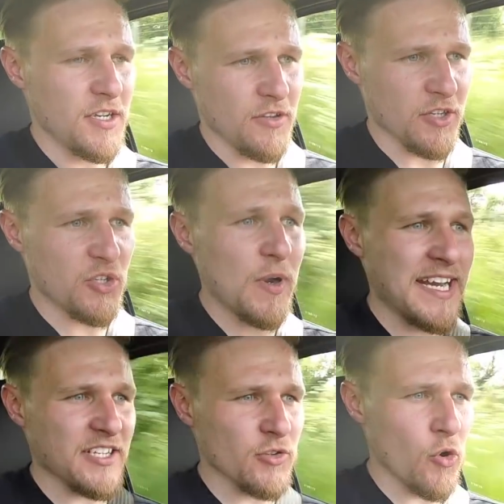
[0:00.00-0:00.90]
the twin
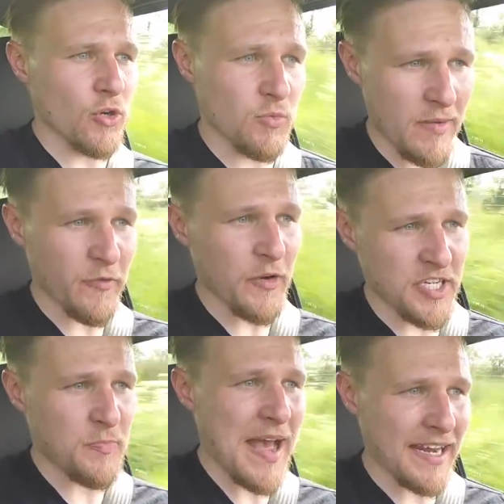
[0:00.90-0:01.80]
exhaust, one for
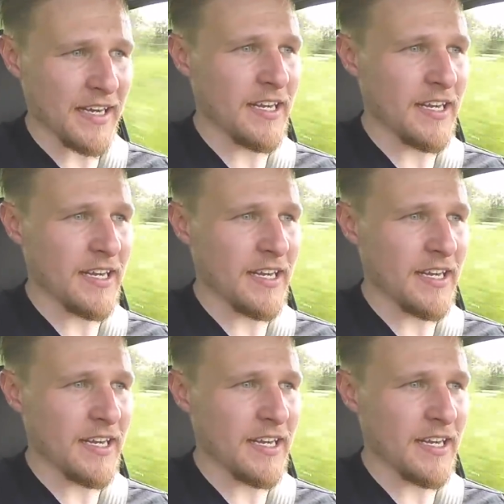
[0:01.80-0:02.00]
each bank,